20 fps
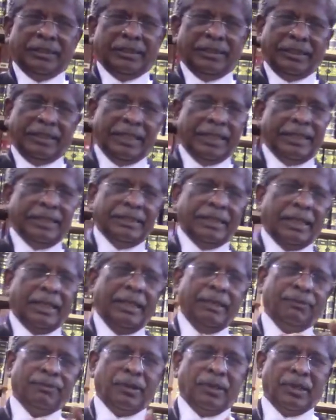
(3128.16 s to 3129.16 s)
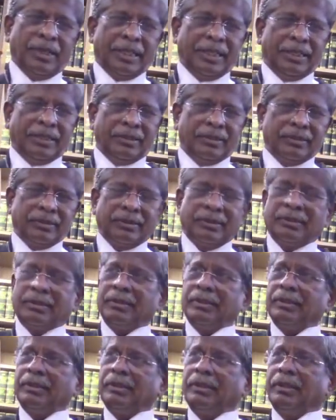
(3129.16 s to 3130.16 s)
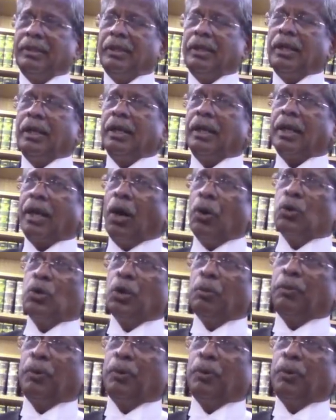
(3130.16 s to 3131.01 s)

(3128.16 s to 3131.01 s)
Here is a knife, all right. How to